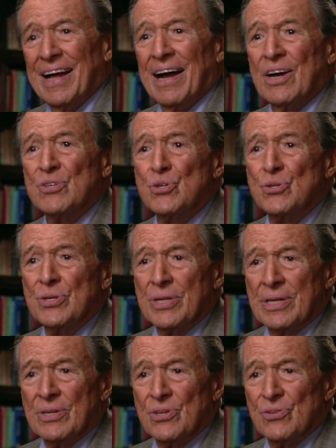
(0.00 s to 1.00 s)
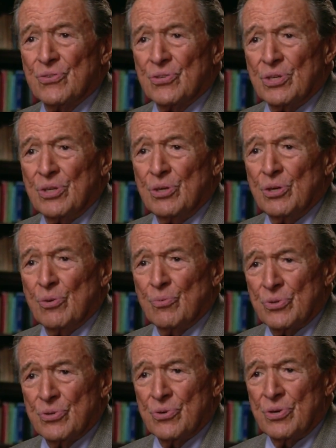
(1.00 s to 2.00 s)
ushered in to see
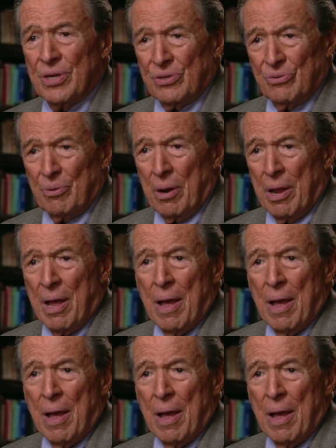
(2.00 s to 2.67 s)
Richard Nixon